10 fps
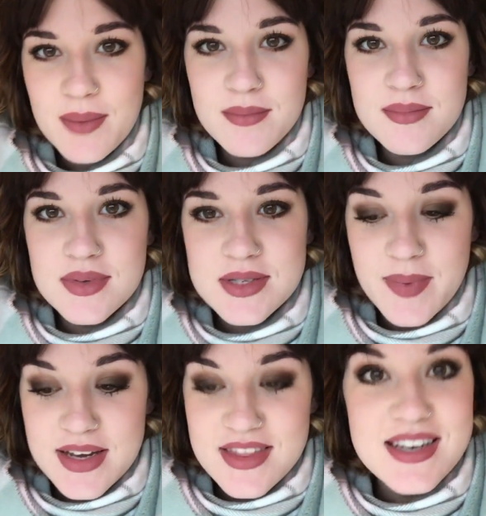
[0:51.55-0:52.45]
I'm
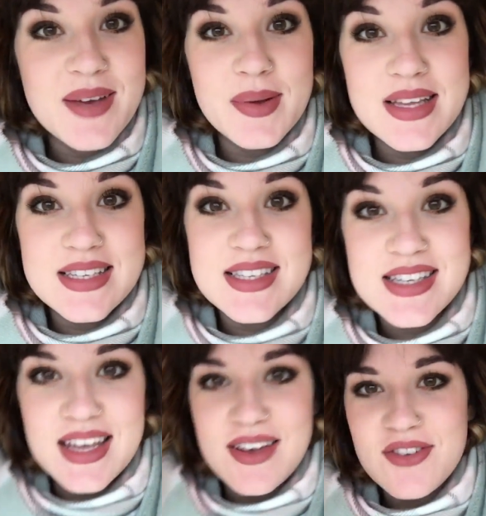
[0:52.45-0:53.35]
spending the day with Lizzie
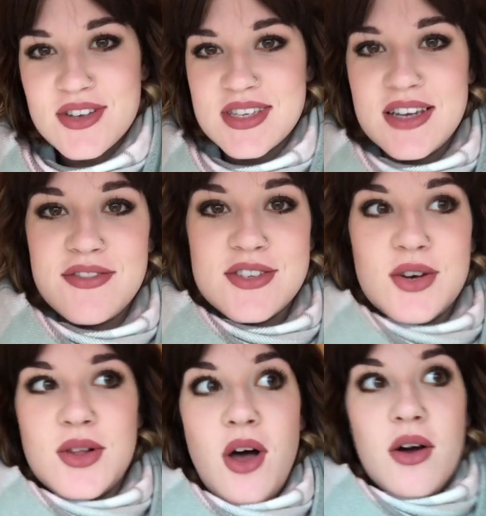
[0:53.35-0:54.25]
today. I've not seen her for
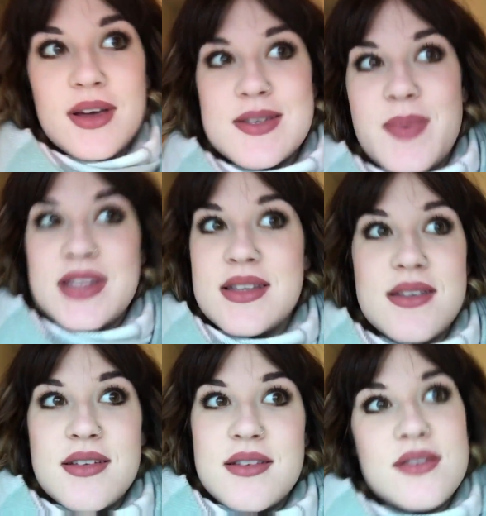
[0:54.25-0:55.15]
so long. It's
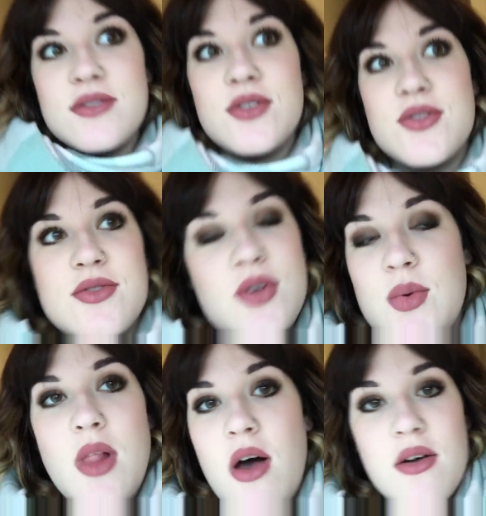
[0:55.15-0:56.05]
been just
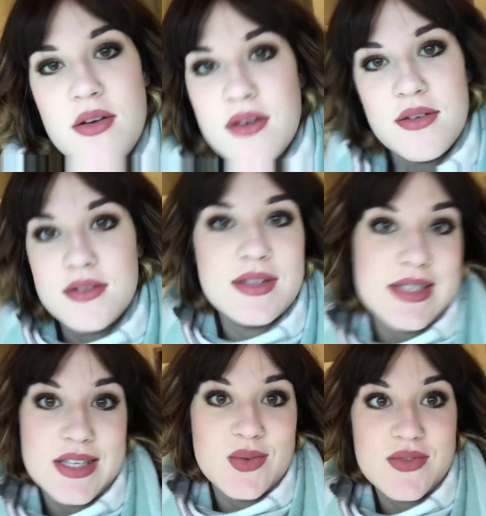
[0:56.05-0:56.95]
too long
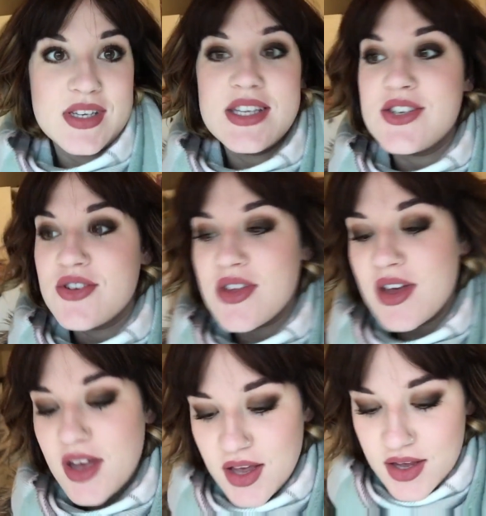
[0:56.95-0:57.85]
since we've seen each
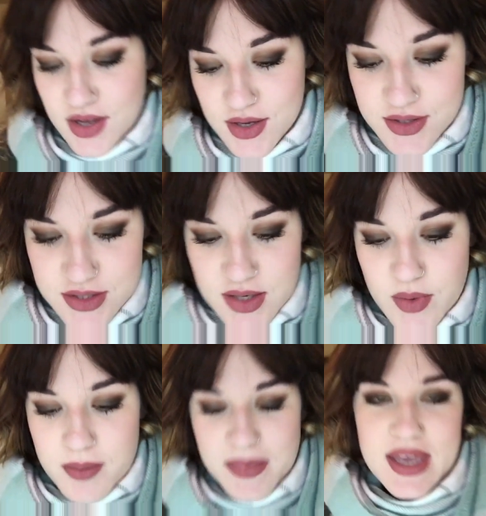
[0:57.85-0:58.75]
other. So
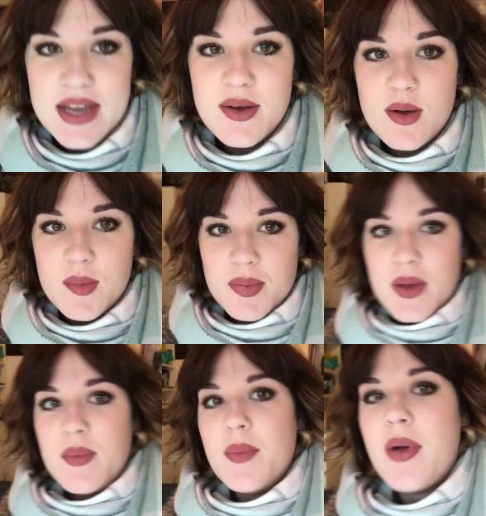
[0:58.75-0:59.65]
we're meeting up
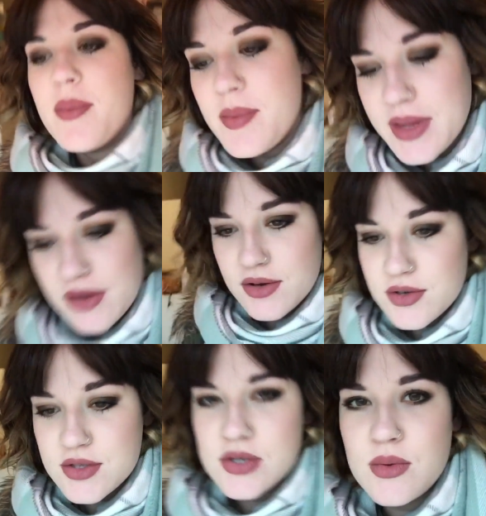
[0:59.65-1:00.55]
and we're probably going to
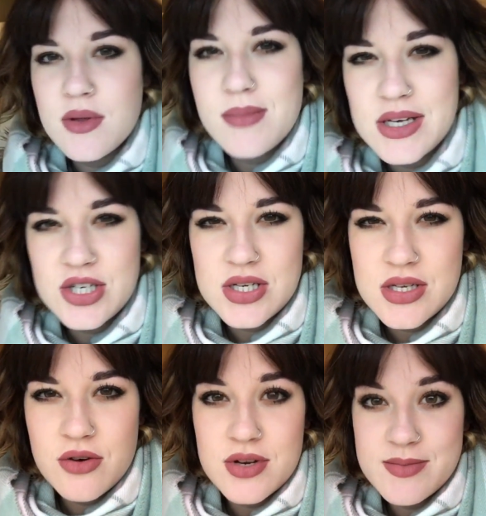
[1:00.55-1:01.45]
go to the
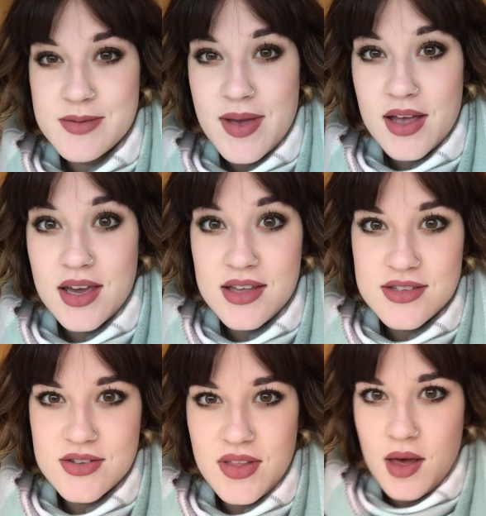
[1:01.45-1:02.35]
Manchester Christmas
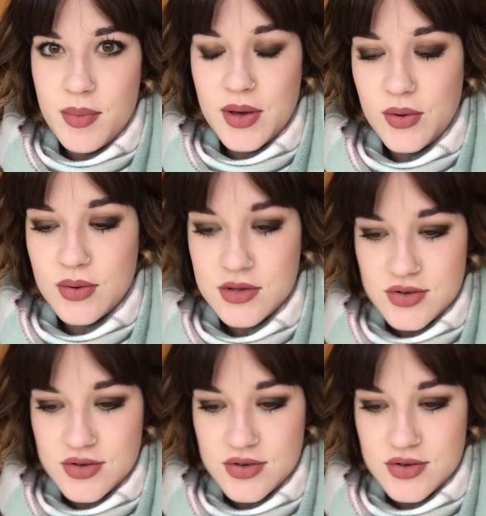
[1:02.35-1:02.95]
market, so that'll be cool.